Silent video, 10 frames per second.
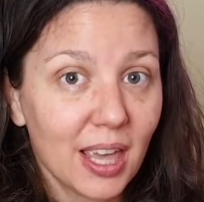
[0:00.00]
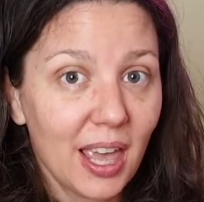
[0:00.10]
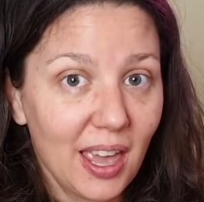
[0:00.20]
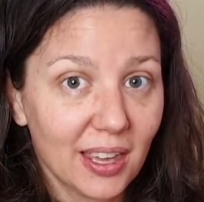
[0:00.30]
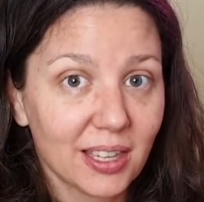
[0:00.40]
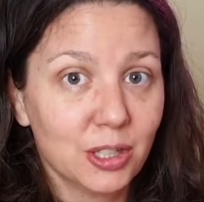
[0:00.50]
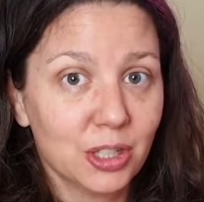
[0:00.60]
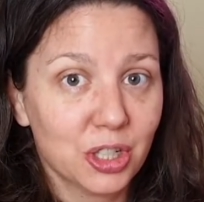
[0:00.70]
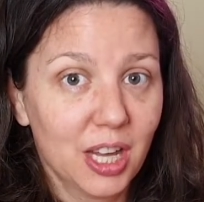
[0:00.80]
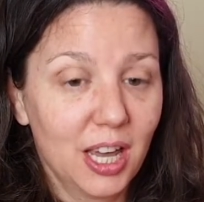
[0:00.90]
hair
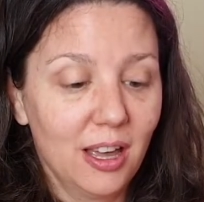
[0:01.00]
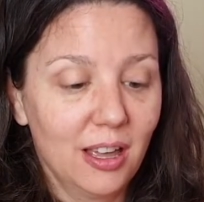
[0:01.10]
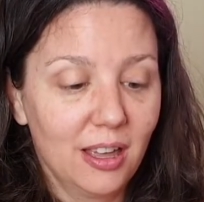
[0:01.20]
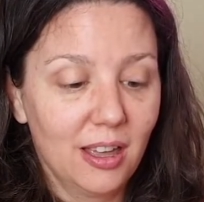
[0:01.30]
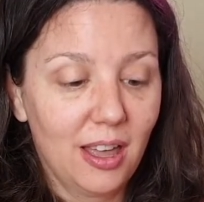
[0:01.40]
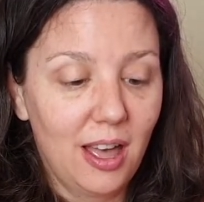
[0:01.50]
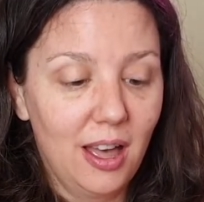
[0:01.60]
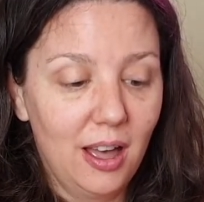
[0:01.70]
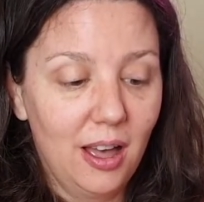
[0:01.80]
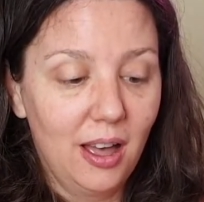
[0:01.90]
conditioner
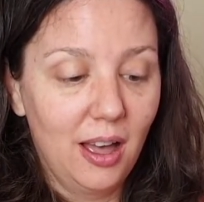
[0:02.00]
uh,